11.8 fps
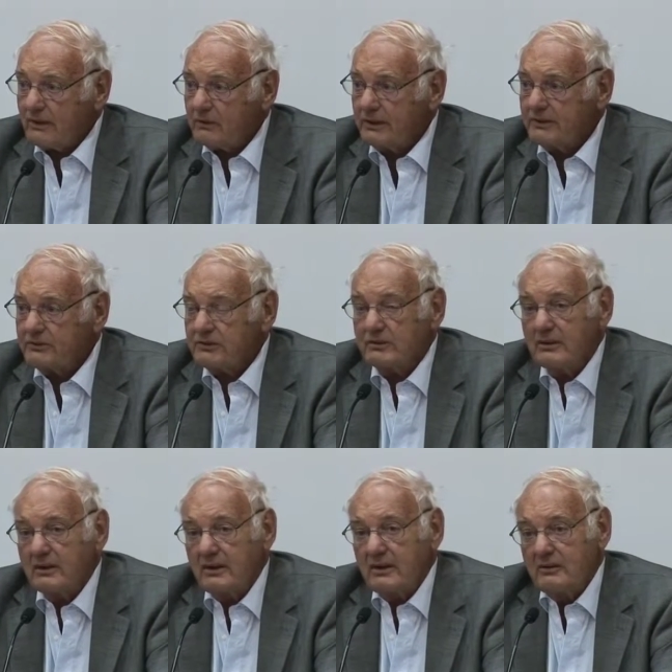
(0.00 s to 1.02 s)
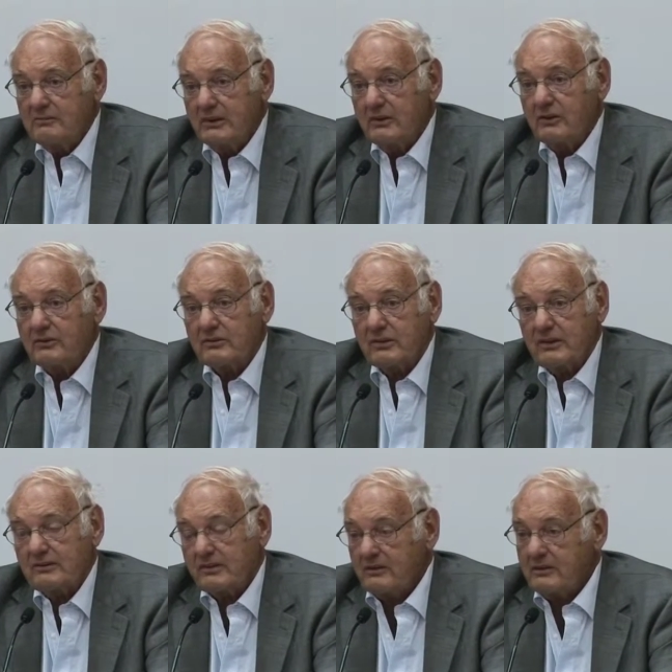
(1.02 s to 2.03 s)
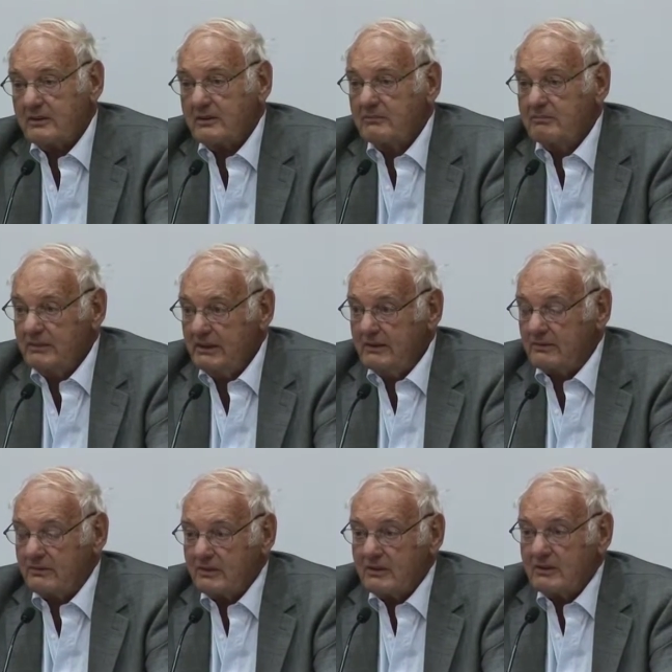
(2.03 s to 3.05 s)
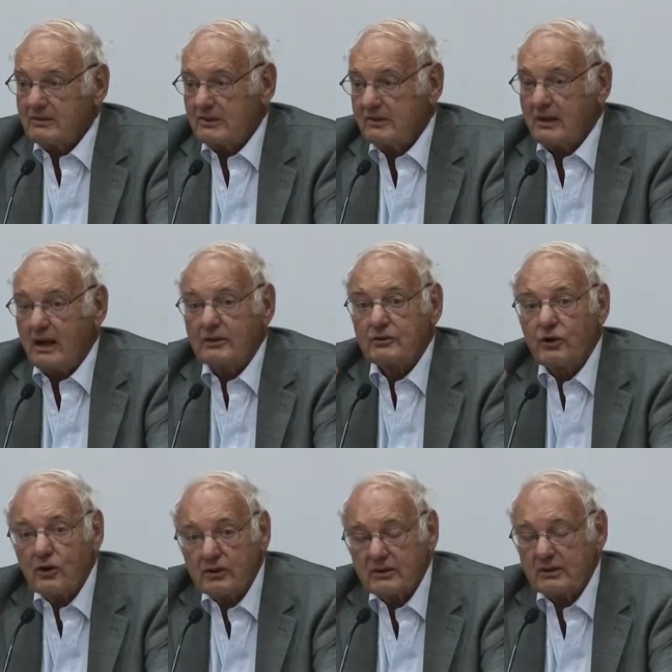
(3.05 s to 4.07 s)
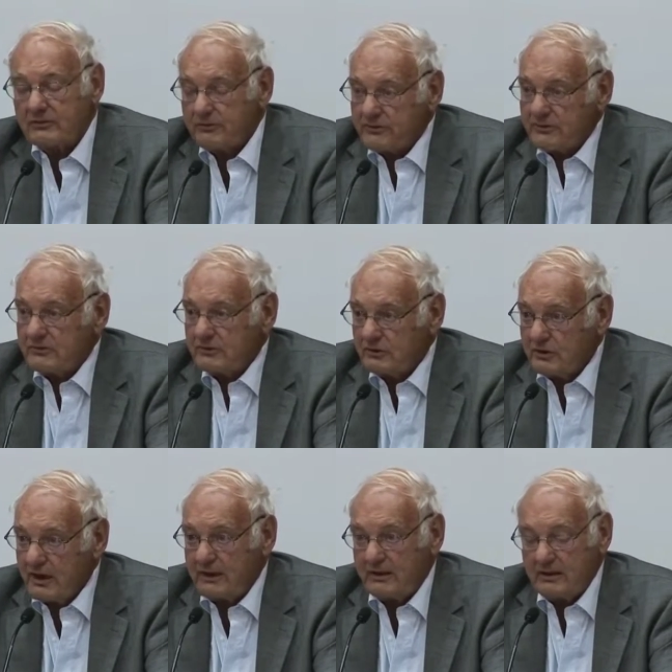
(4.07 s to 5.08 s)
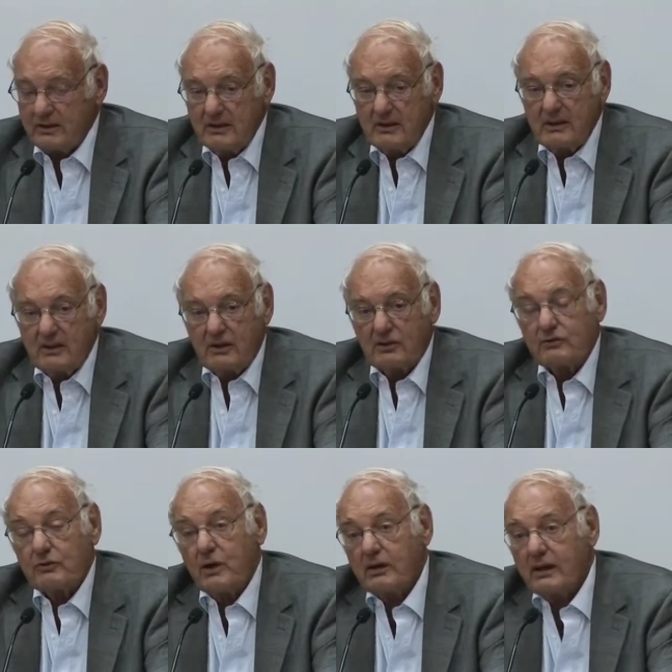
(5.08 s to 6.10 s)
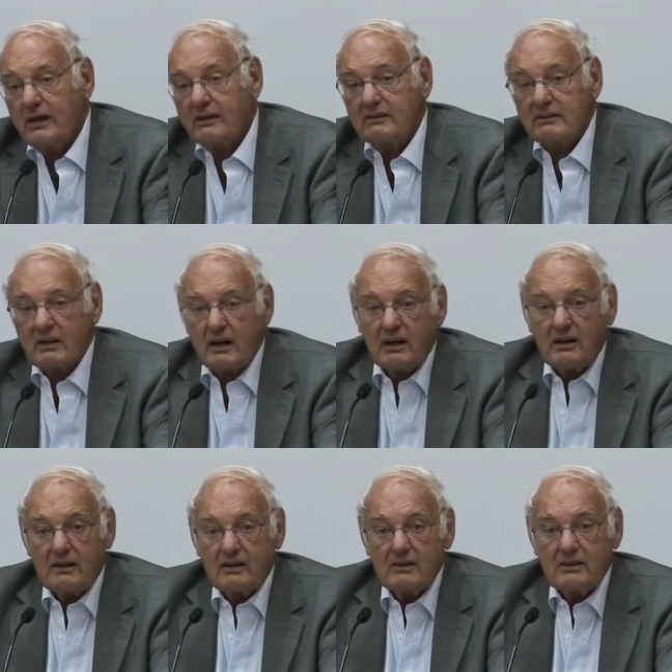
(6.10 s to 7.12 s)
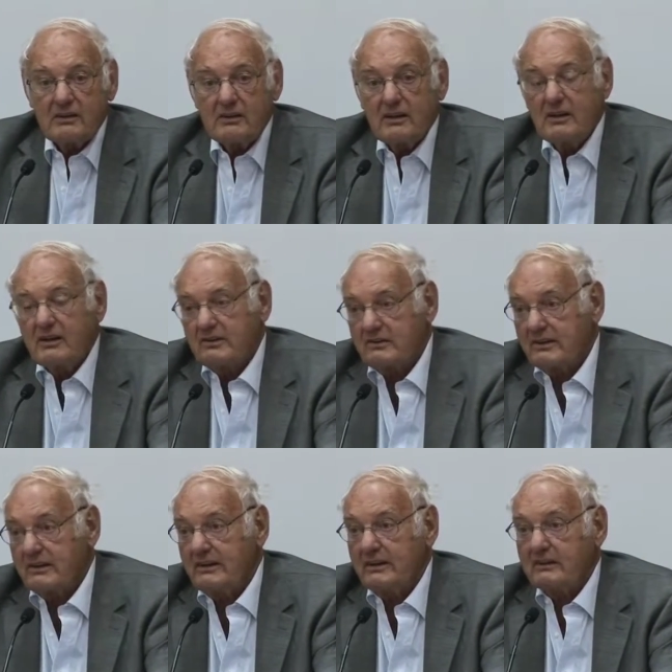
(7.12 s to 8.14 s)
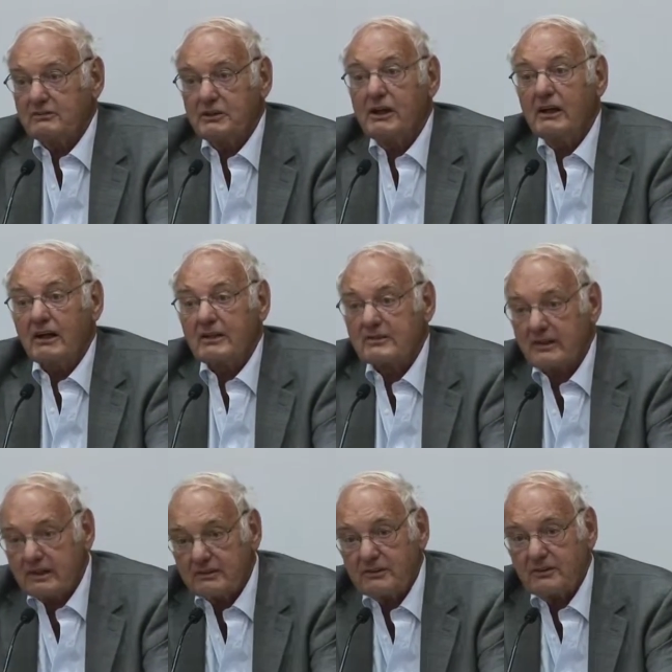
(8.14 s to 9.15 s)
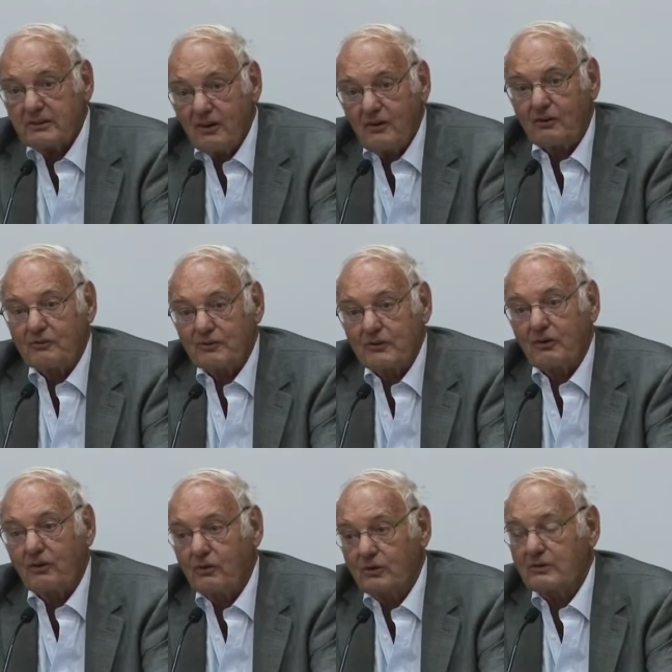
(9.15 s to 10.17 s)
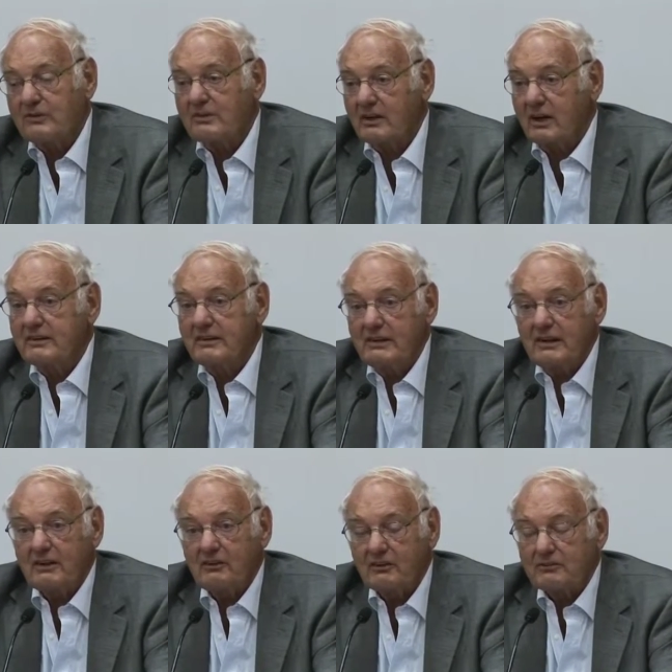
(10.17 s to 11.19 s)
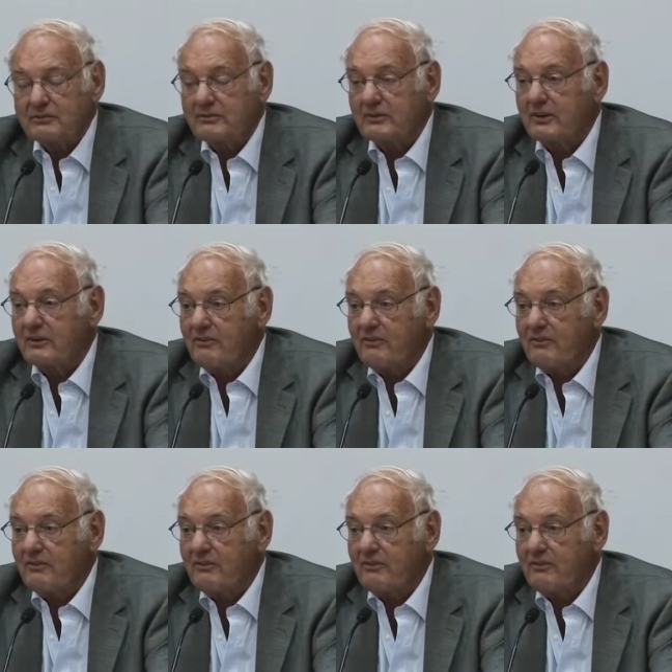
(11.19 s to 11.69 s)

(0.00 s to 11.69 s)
question because that means that alternatives today, on the one hand, are the realization of the old idea of uh,